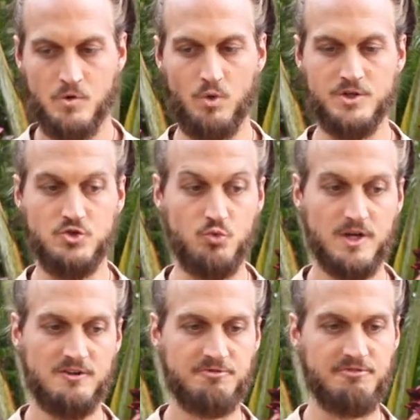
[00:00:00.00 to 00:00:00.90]
what you
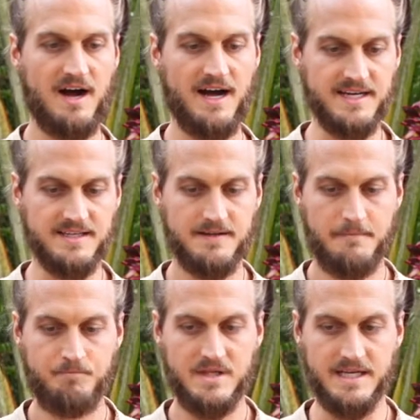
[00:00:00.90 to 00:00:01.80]
will find
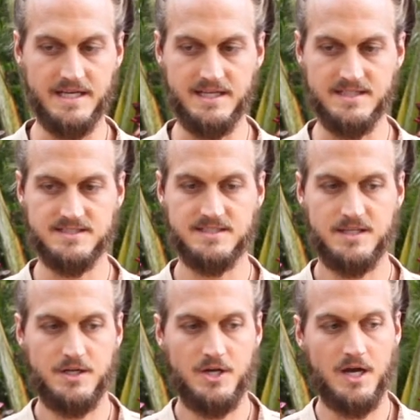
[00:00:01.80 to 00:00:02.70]
is
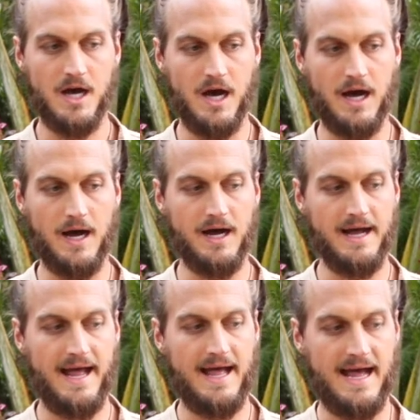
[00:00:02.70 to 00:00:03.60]

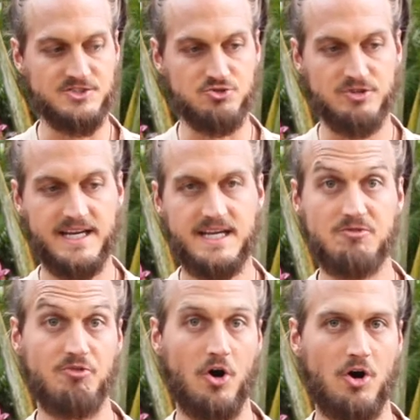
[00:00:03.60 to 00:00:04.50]
as you let it
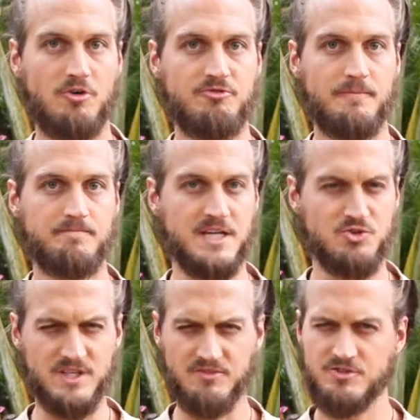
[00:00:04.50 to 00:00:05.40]
evolve and
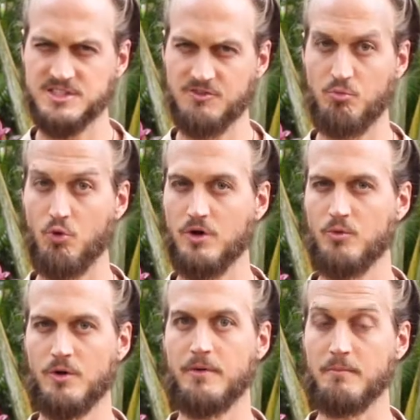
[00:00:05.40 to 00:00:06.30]
you give yourself more and
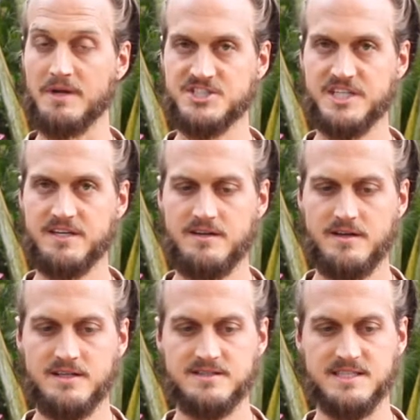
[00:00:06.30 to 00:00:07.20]
more permission
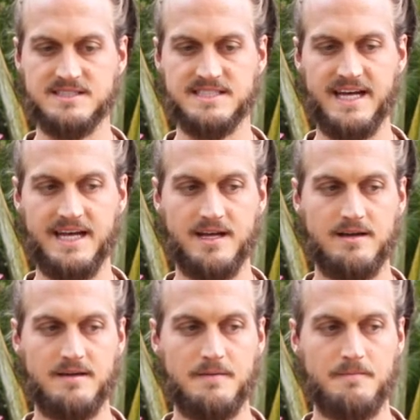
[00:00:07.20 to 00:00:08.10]
to say,
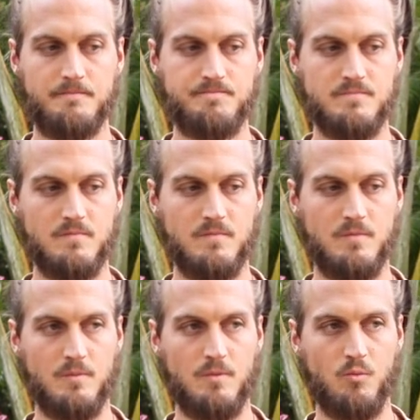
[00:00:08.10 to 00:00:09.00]

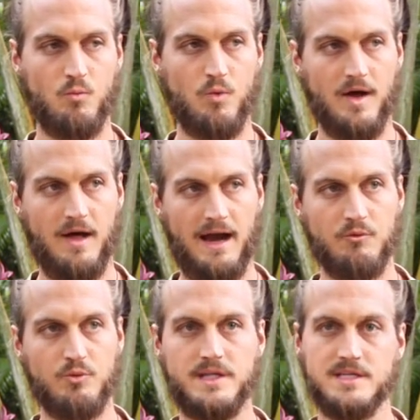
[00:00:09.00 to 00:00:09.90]
well, I
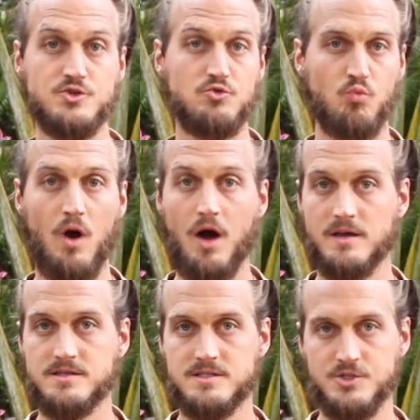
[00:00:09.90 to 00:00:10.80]
really do
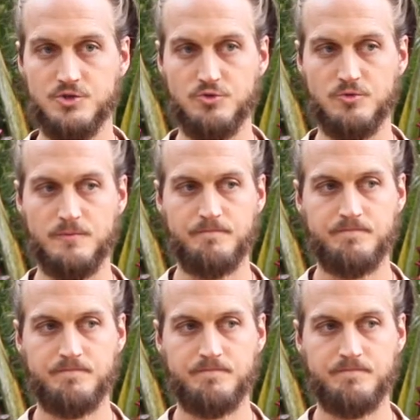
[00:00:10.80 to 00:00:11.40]
want to